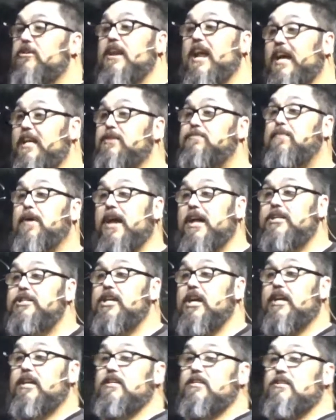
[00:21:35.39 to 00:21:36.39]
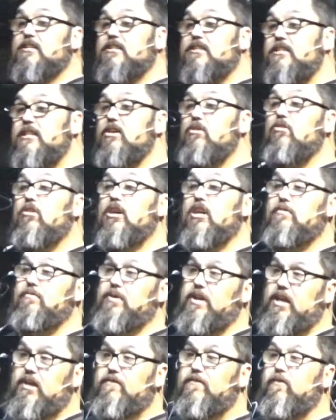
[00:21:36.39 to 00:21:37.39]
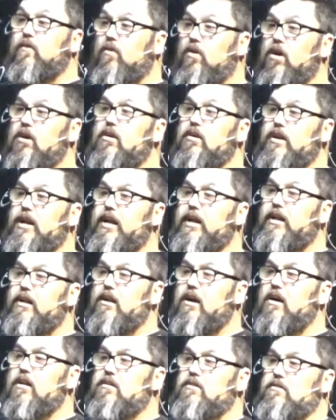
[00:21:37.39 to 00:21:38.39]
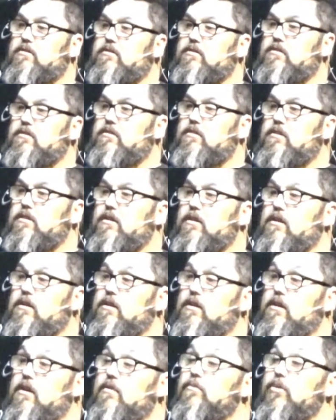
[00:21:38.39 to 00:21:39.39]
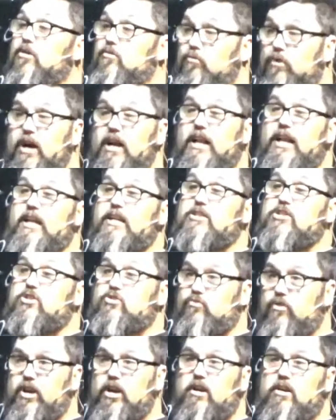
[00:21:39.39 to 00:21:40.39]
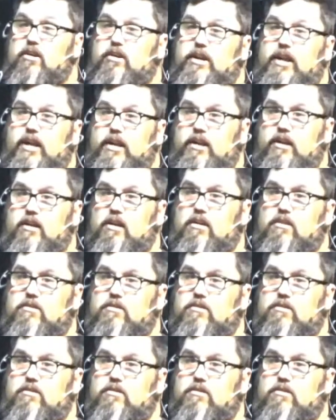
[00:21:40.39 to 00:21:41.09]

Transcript: next paycheck is still going to be $480, but really it's $380.